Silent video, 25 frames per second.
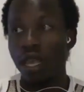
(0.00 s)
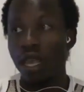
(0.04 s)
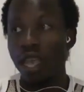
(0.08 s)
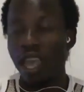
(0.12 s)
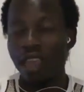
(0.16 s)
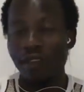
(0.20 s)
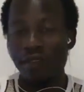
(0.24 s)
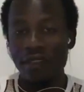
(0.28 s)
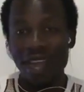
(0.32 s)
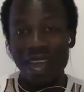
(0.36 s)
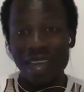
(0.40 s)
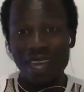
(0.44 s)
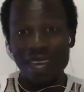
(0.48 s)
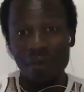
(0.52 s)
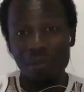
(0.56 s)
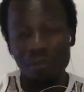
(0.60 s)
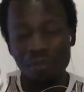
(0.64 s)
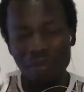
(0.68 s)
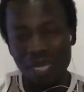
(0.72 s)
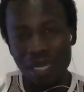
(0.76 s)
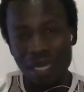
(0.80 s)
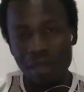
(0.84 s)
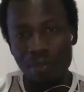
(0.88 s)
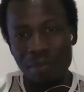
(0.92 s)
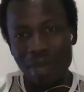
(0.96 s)
even at the
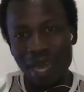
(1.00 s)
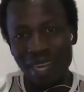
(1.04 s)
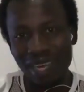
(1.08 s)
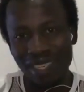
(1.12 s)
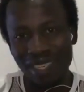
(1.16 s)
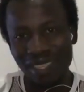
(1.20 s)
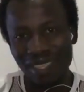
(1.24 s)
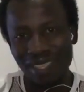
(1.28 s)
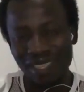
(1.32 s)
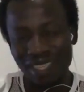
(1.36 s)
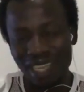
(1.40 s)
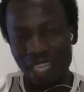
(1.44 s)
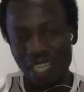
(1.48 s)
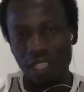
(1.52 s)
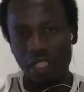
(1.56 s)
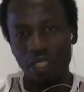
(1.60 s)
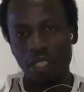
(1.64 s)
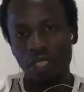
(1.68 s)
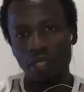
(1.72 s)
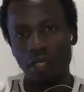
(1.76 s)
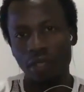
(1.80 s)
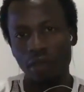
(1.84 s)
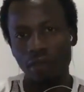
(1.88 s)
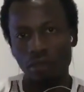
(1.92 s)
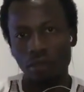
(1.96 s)
primary
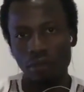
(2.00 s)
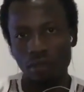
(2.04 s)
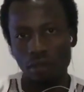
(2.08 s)
stage.